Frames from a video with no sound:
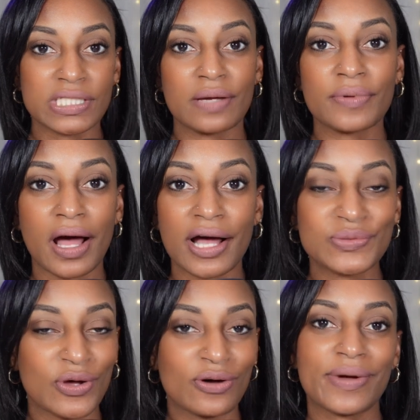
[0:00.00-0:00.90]
What's up,
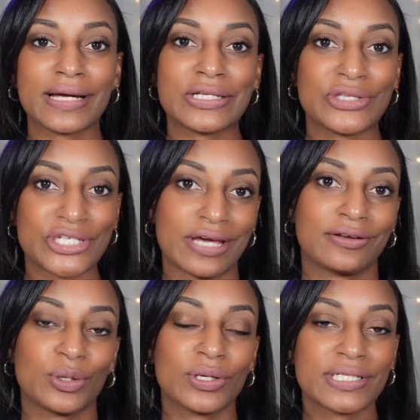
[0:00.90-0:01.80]
guys? Welcome back to the
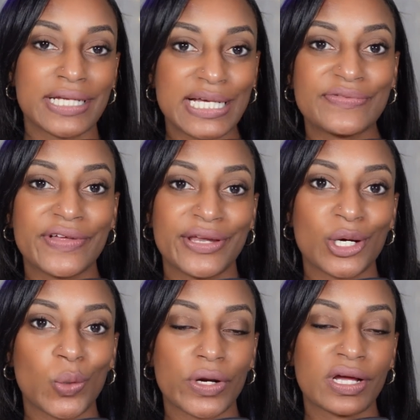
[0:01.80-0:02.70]
channel. In today's
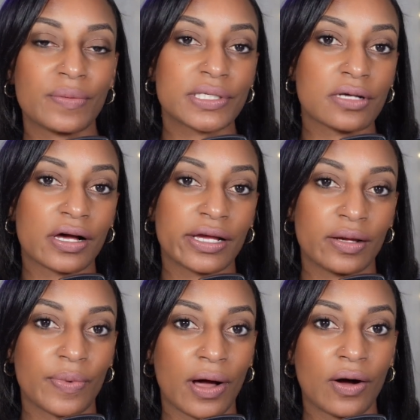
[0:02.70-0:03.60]
video, we're going to be talking
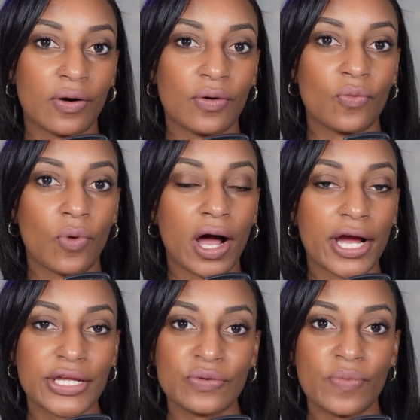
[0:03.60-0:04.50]
about why
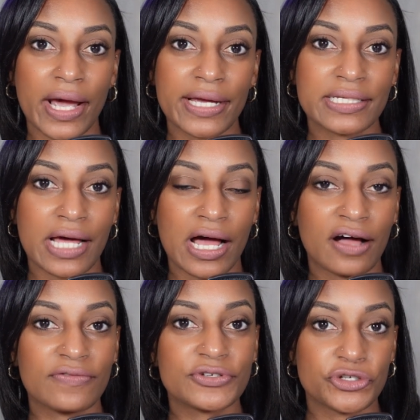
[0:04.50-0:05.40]
you might
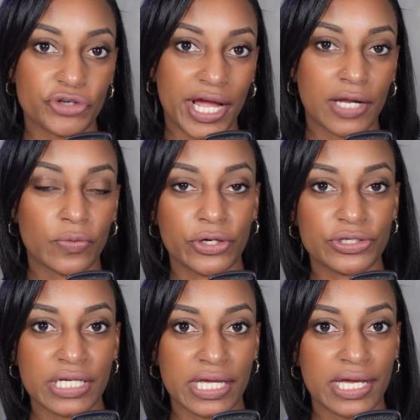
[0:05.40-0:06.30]
have strain when you're
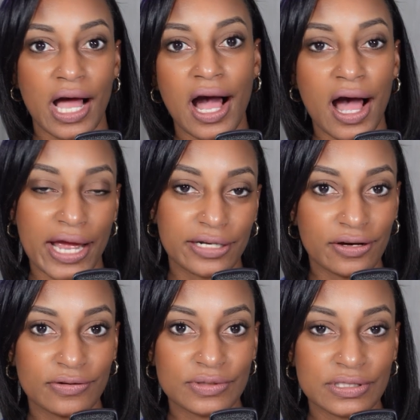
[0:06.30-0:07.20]
singing high
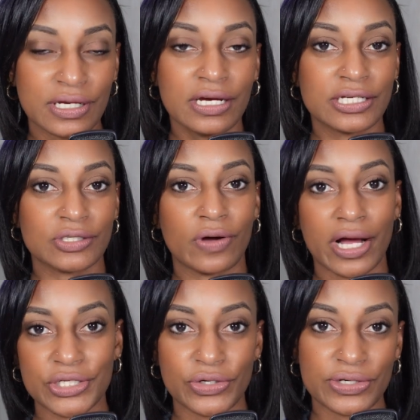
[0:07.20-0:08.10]
notes. So
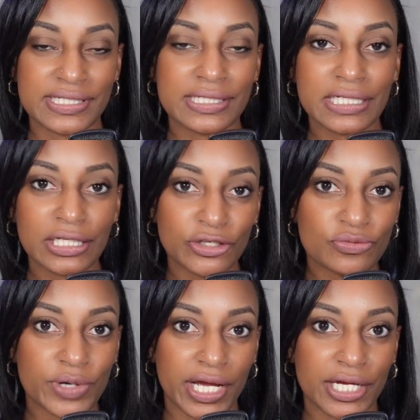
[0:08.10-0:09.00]
as you're ascending in your
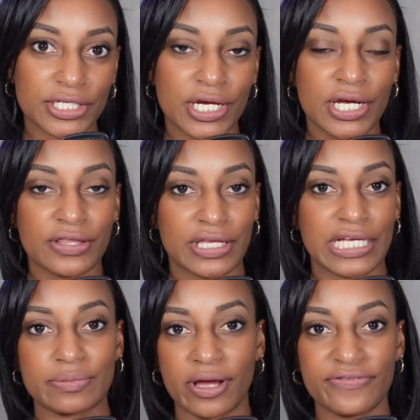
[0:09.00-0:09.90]
range,
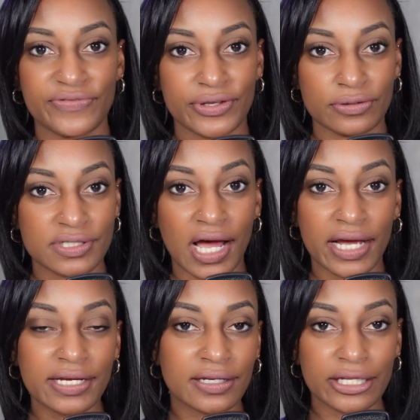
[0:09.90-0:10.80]
things might feel
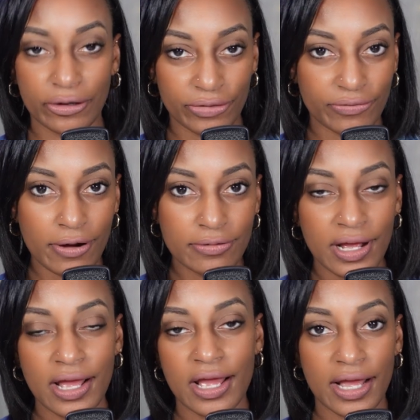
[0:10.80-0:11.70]
tight in your throat,
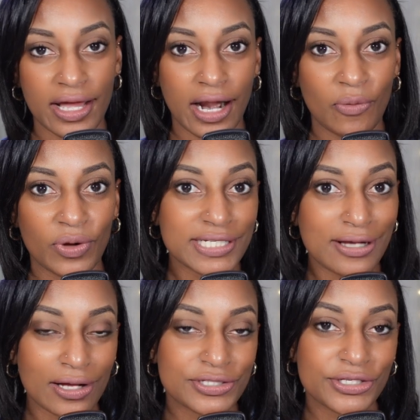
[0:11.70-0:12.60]
and I want to
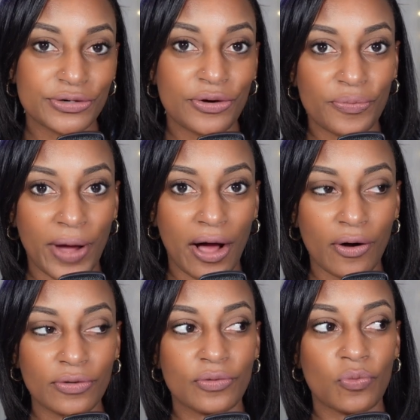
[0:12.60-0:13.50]
talk to you
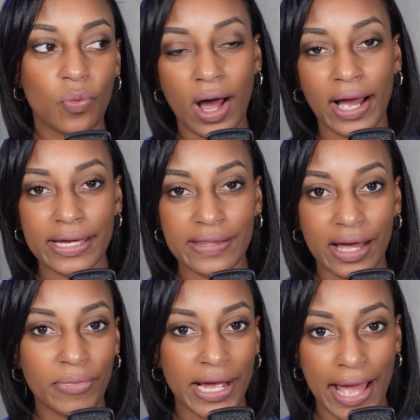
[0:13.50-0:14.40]
about why
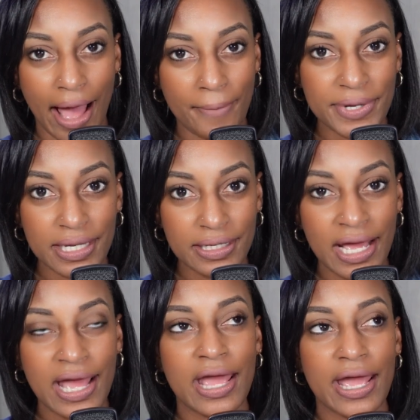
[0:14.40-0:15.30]
that might happen
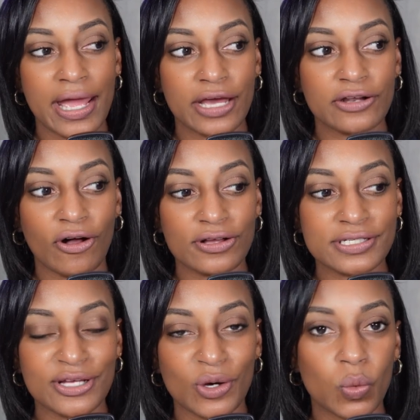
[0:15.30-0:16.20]
and
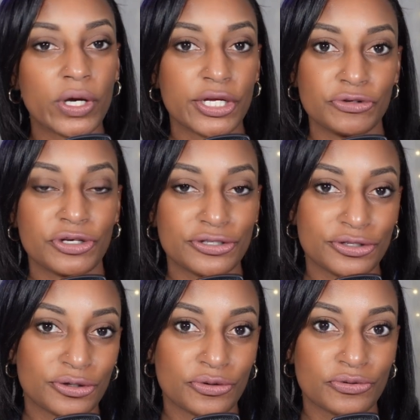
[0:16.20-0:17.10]
also what you can
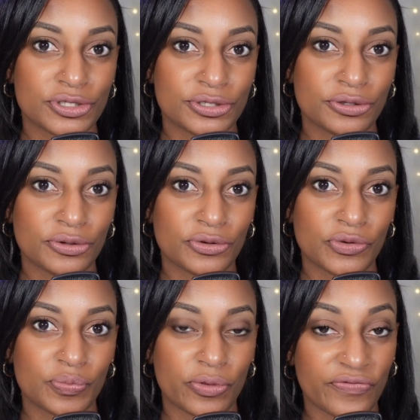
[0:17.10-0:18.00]
do
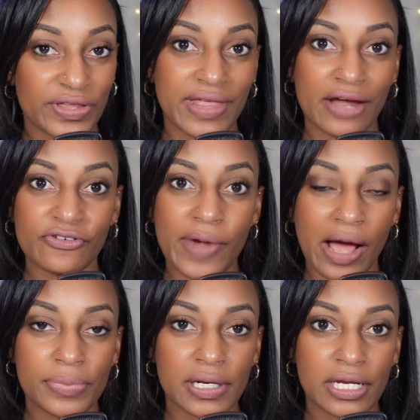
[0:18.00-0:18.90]
to prevent that from
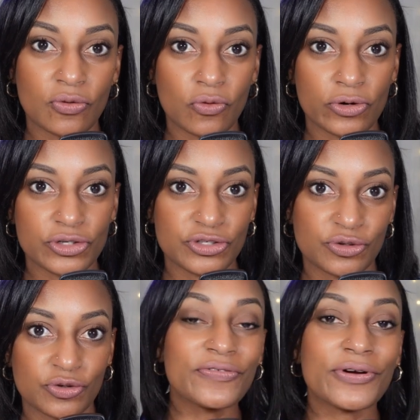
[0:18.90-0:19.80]
happening or
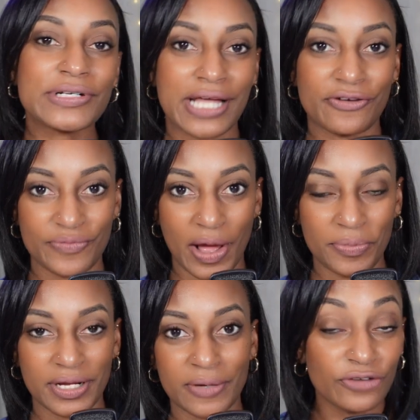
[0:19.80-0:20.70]
to reverse that from
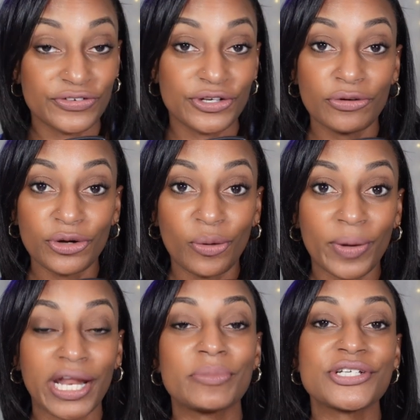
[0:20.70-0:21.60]
happening. Now, if you don't know,
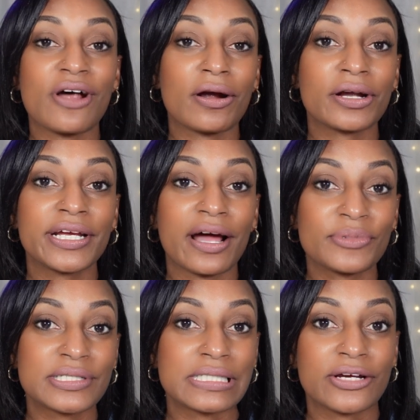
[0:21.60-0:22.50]
my name is Shari. I'm
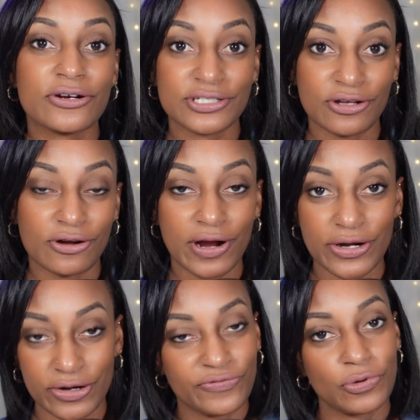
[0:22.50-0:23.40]
a singer,
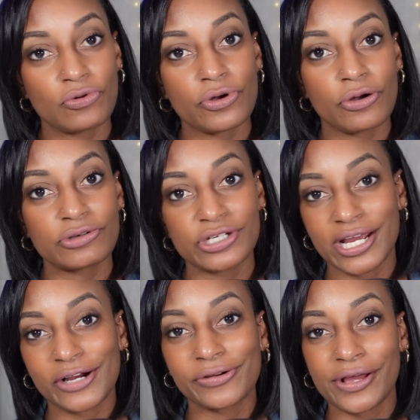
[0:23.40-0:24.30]
songwriter, and vocal coach
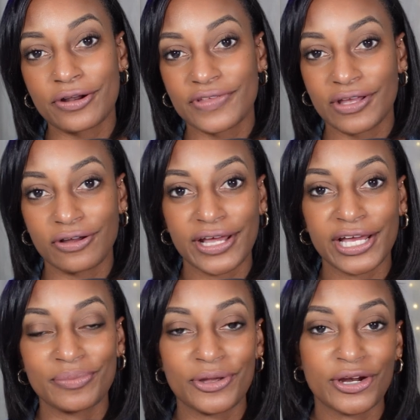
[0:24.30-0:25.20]
and creator of the online
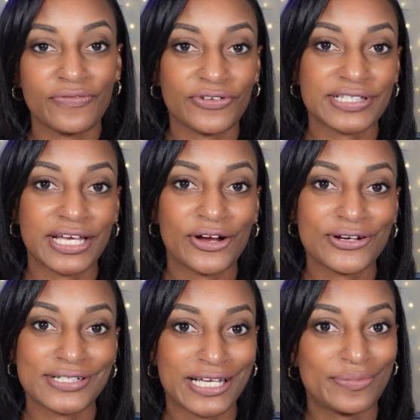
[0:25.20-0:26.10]
community for
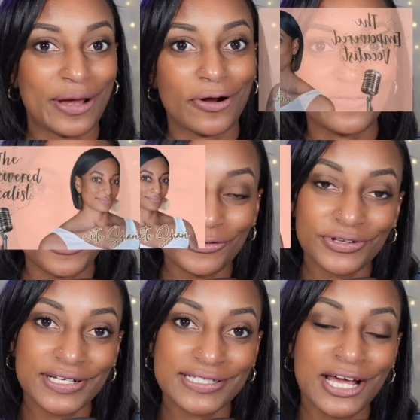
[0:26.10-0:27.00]
singers, The Empowered
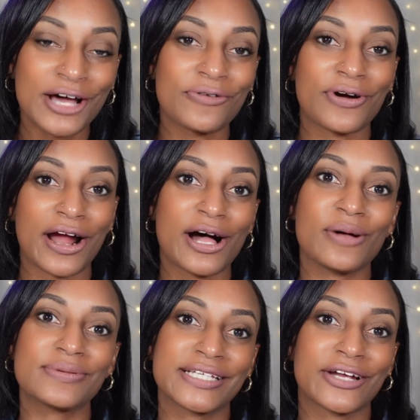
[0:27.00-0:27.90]
Vocalist, where I
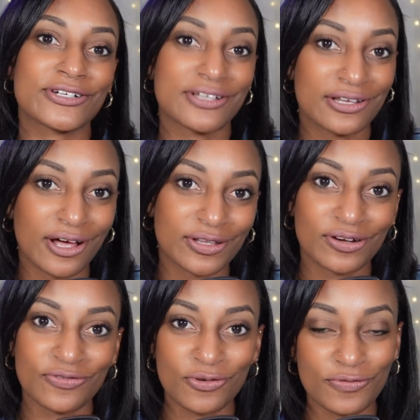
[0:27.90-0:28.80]
help singers unlock
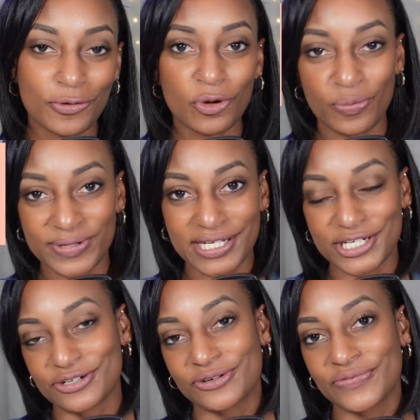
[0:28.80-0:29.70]
their full vocal
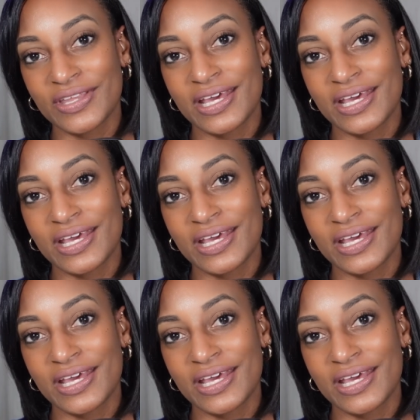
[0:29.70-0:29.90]
potential.